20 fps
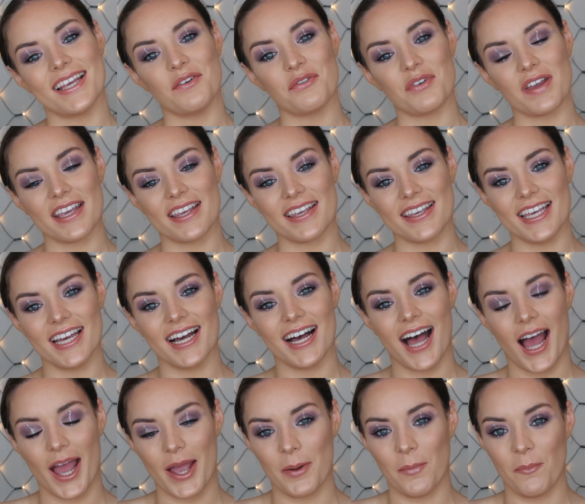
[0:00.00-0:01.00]
Olive here.
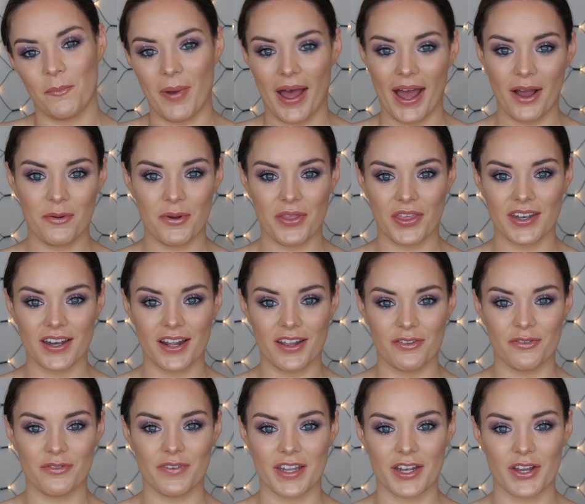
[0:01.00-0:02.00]
I am back with
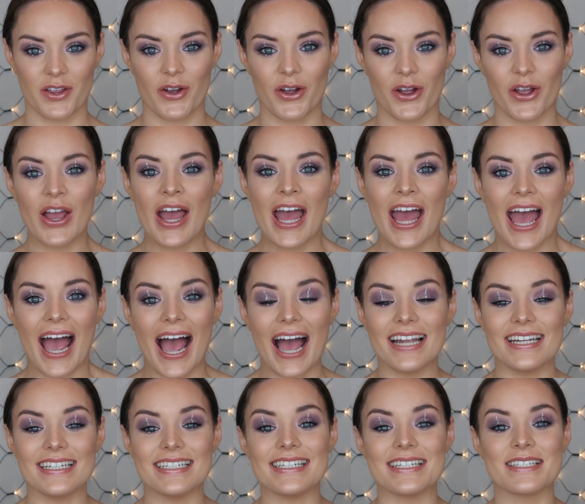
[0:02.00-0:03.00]
another video
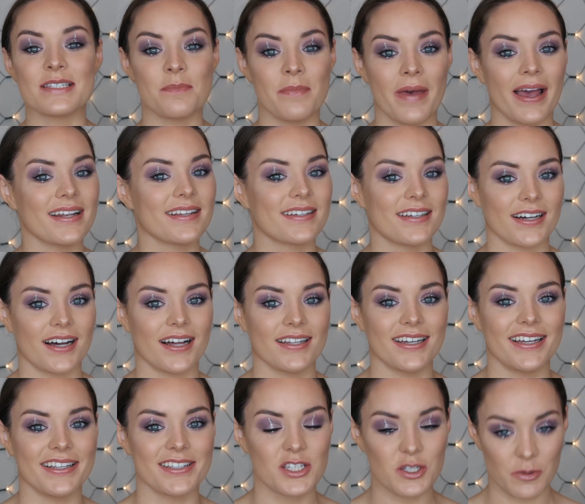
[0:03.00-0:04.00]
and it is Met
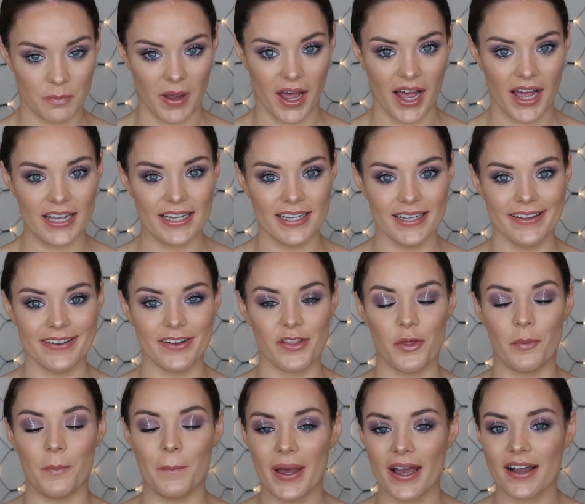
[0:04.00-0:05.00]
Gala inspired.
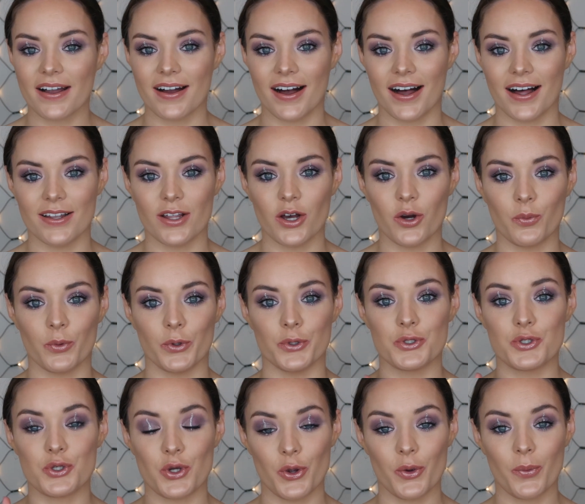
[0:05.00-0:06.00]
The Met Gala
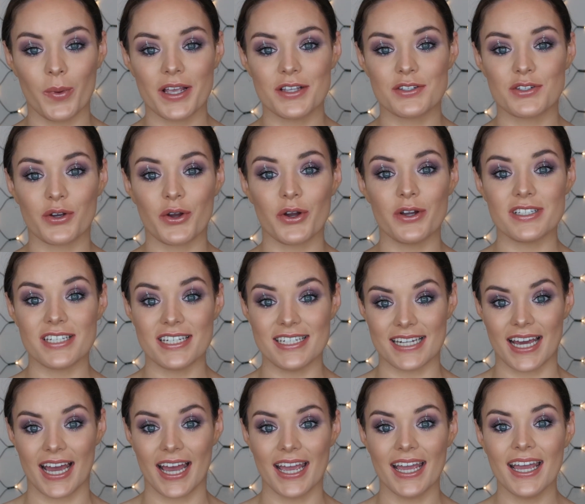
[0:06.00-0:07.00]
was 2 weeks ago
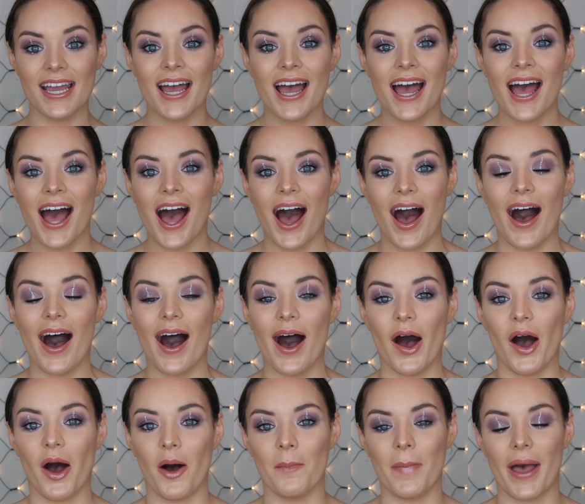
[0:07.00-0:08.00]
today
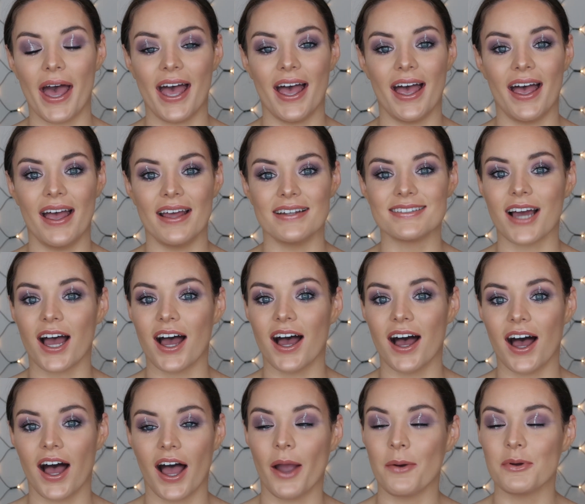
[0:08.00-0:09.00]
and
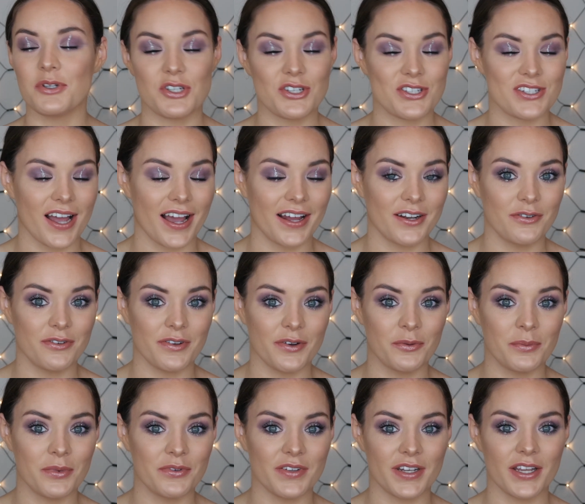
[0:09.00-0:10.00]
I was just starting to
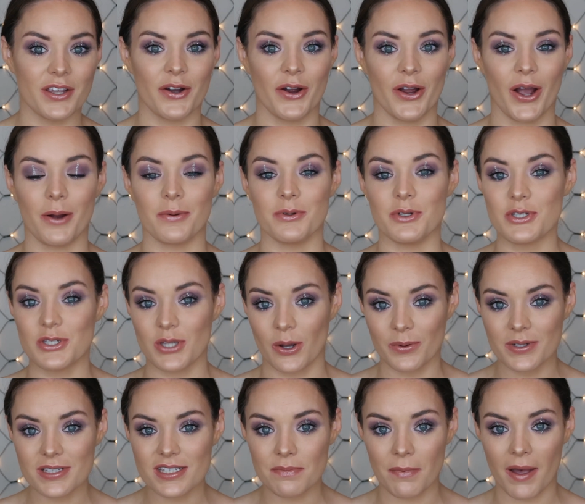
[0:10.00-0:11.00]
film a video. I was
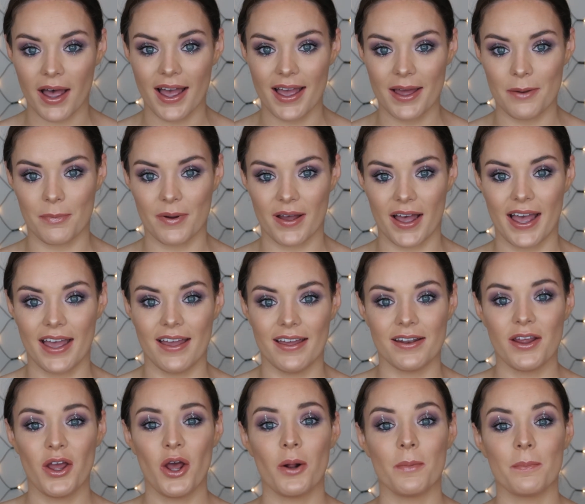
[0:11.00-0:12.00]
so inspired by
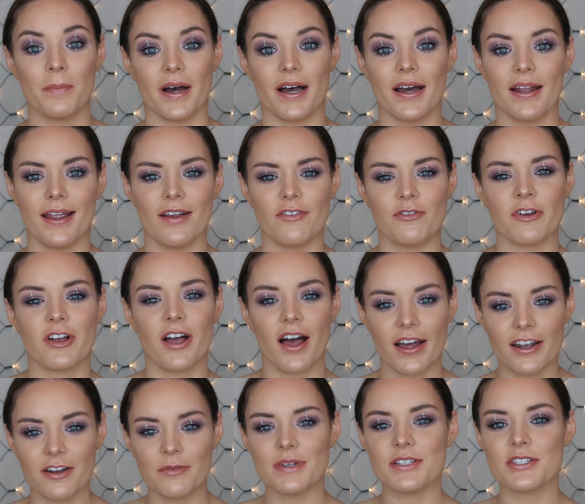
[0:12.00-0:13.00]
it, but have
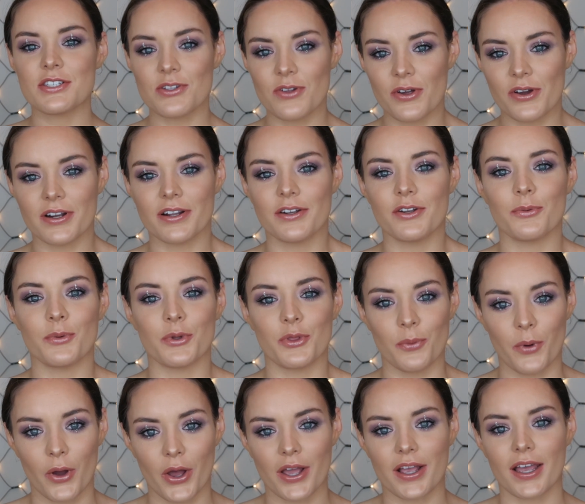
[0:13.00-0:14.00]
kind of been snowed under with
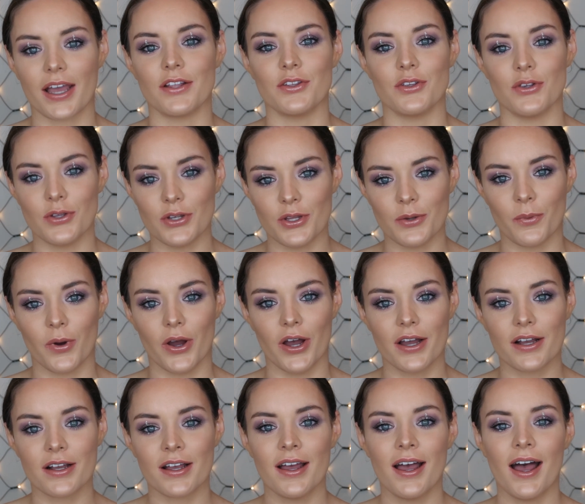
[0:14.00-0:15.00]
work and uni
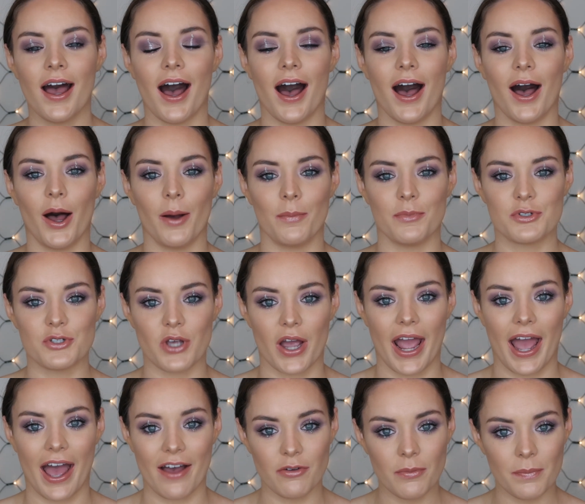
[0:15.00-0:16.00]
work, so I
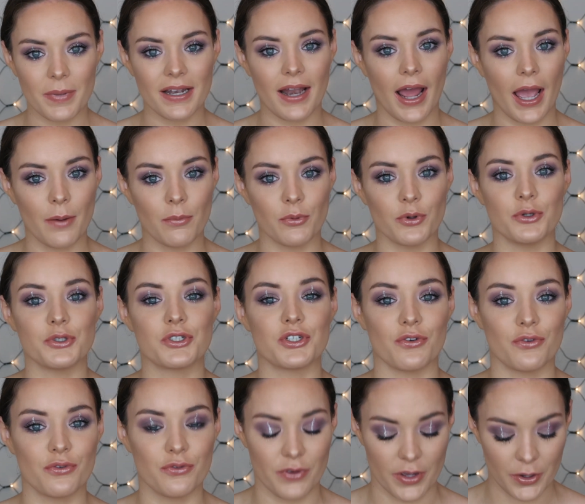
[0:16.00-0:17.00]
haven't been able
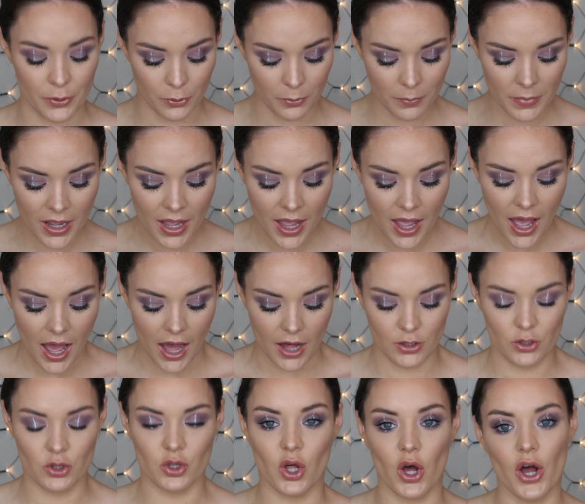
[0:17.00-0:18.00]
to film
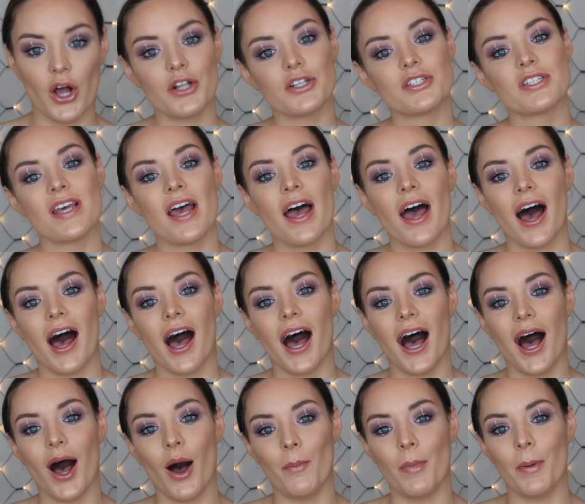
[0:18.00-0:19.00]
a lot,
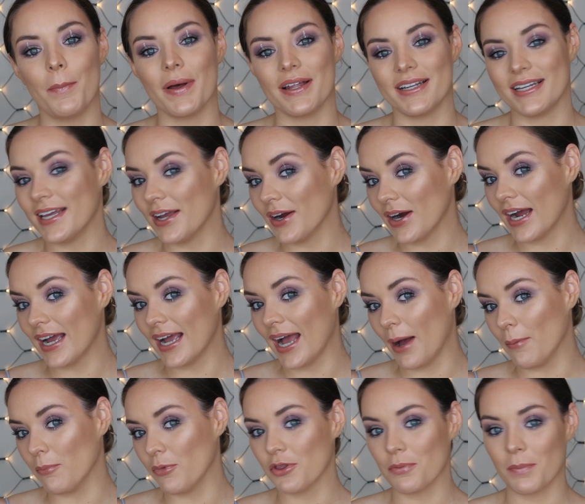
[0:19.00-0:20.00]
but here I
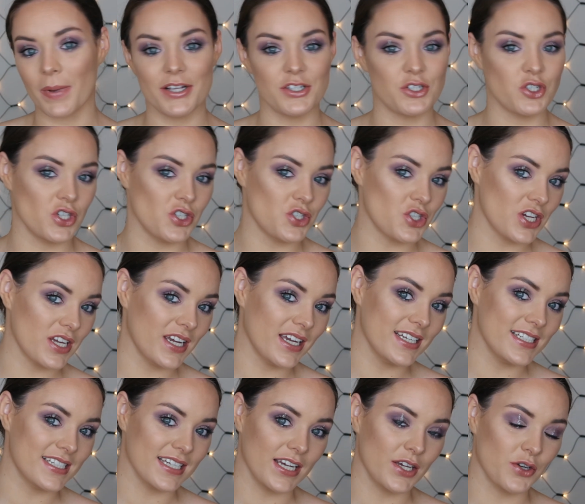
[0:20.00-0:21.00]
am with my Gigi
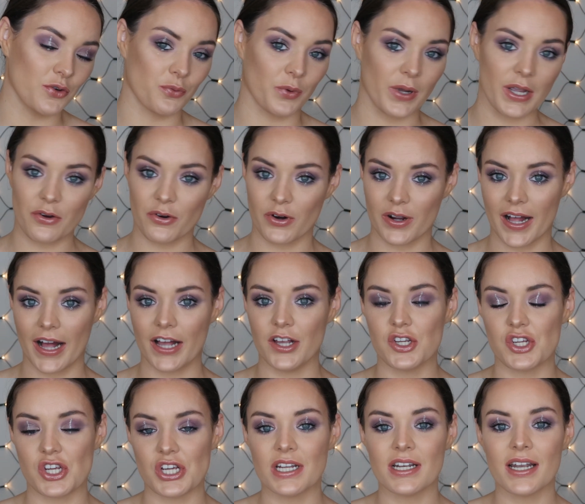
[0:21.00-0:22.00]
Hadid
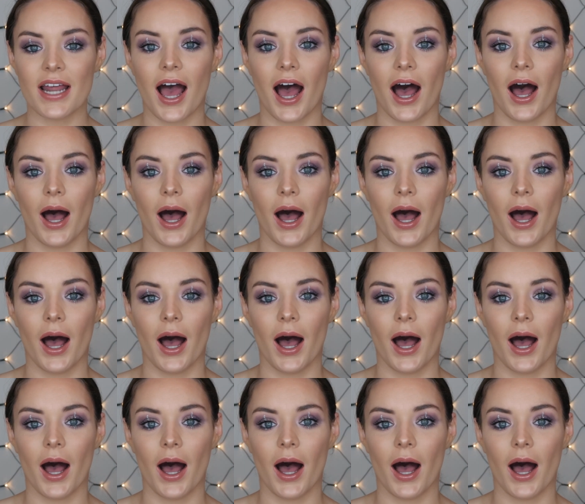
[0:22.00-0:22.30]
recreation.